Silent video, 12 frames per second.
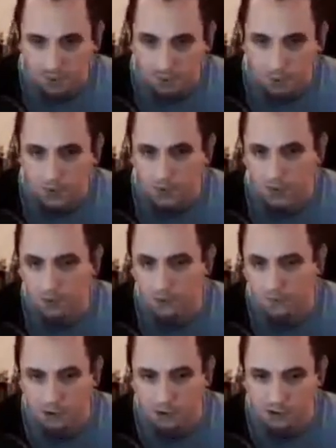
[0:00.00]
within the
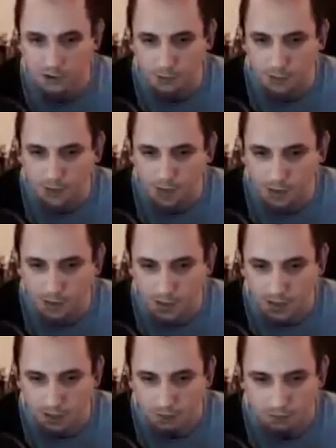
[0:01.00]
first 3 that you
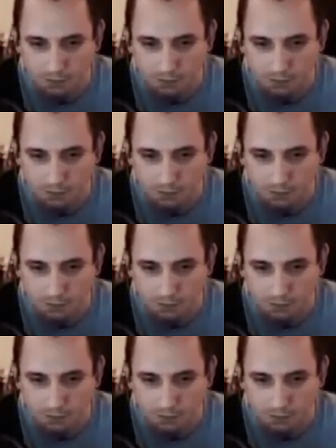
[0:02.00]
get.